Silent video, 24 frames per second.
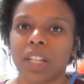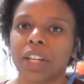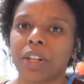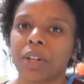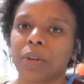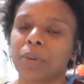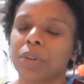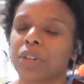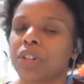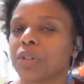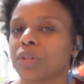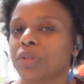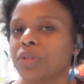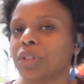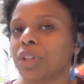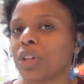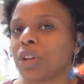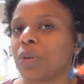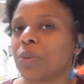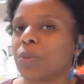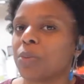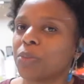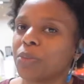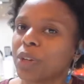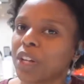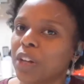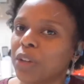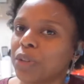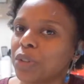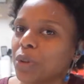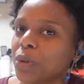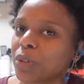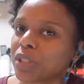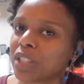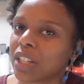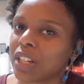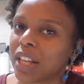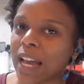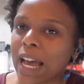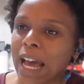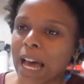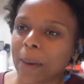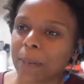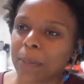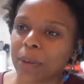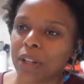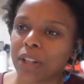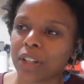I don't want to, when I don't know what's going to
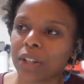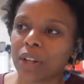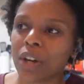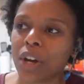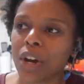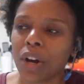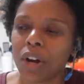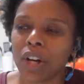happen.